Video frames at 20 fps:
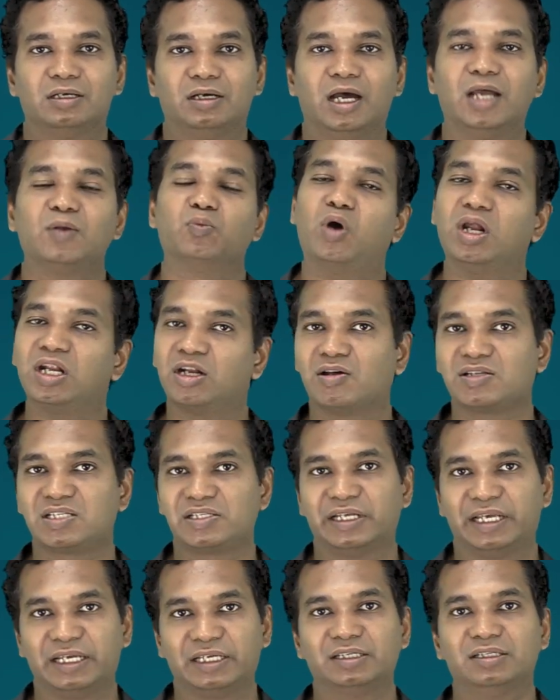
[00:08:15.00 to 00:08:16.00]
And one last
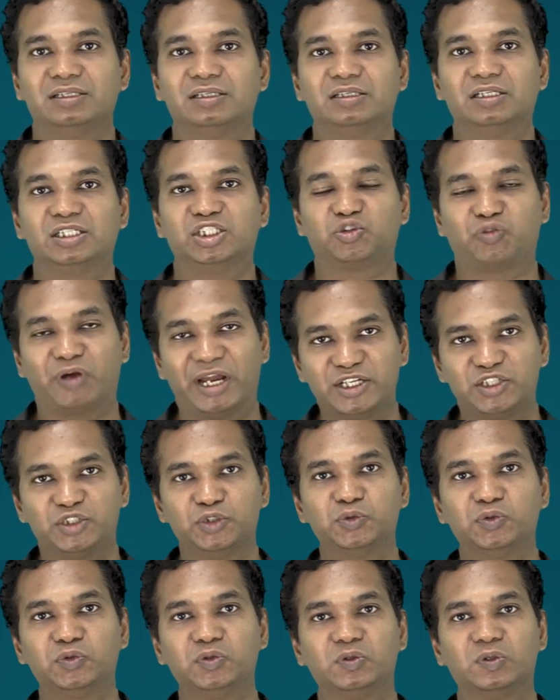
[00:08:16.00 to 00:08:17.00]
thing, try
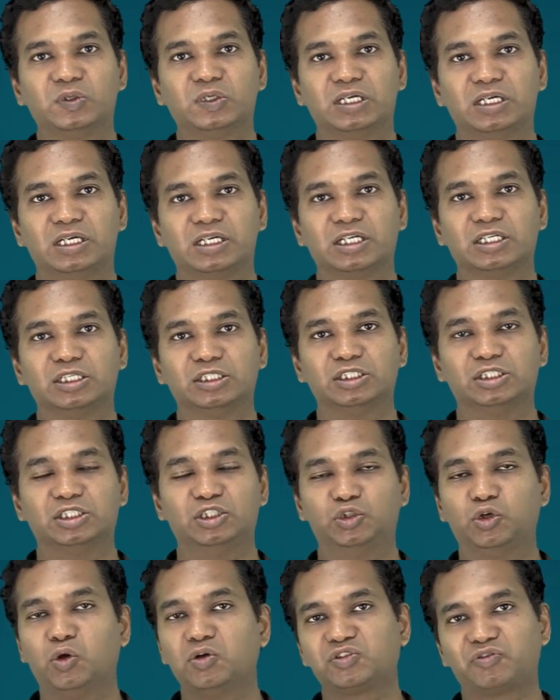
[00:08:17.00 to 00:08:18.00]
to uh,
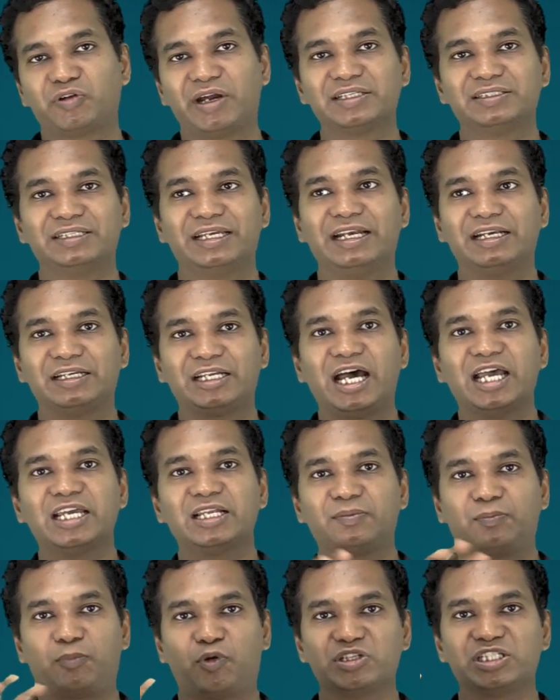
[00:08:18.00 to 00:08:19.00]
don't write the
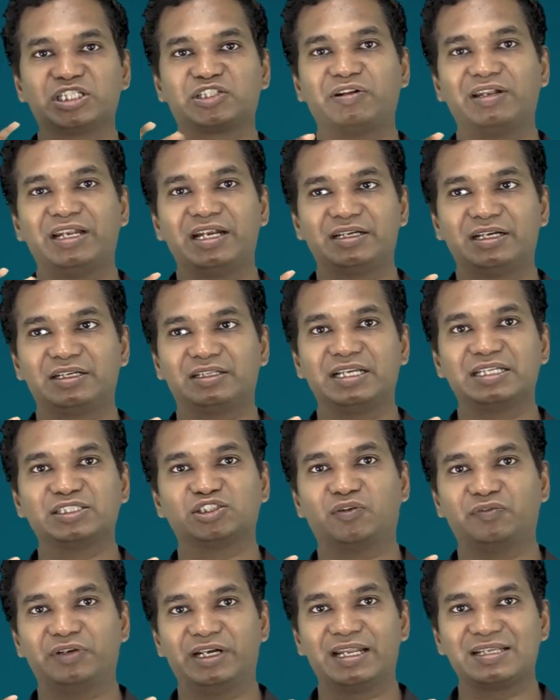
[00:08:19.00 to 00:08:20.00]
entire project related things
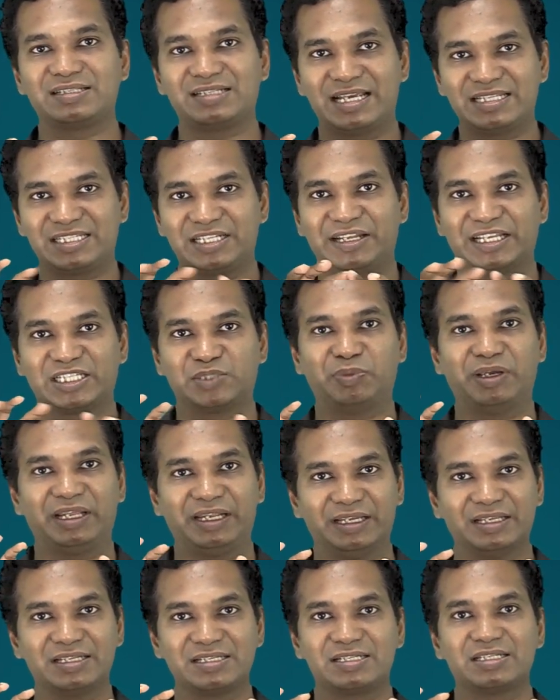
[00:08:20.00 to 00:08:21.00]
of data science and
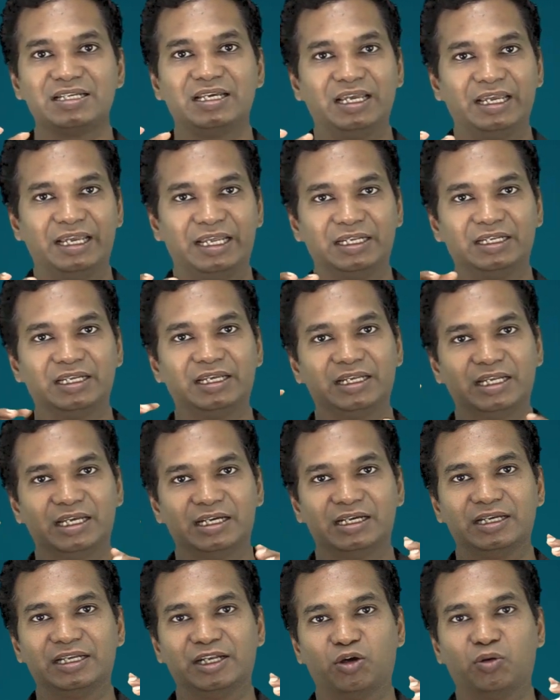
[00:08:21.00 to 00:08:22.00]
experience in, in,
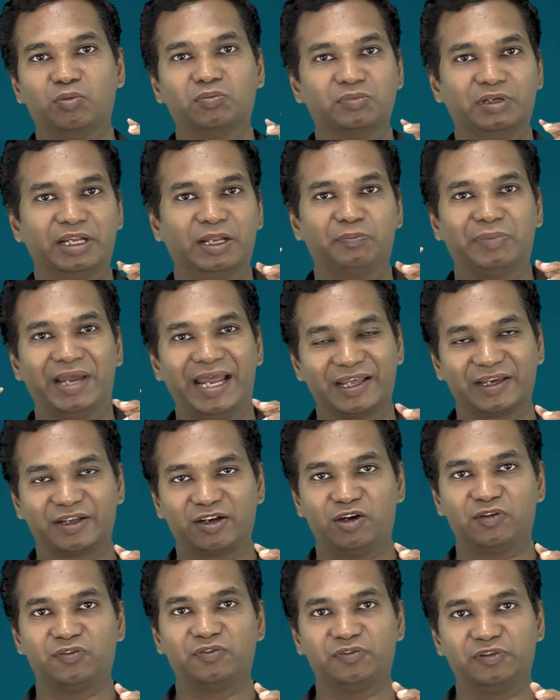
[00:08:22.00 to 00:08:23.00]
a, you know, in a
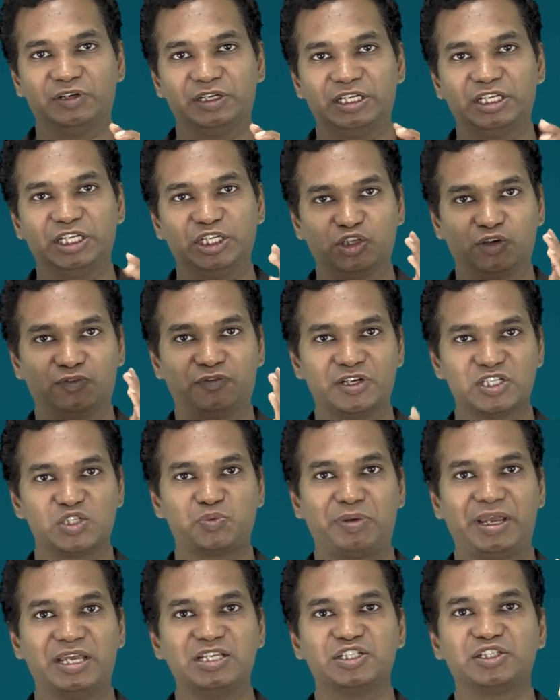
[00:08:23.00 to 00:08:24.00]
paragraph in, in your first
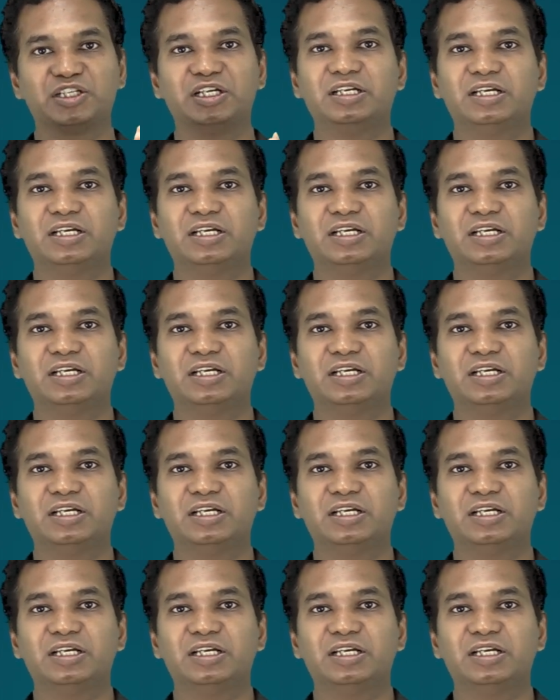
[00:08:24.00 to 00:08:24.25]
page.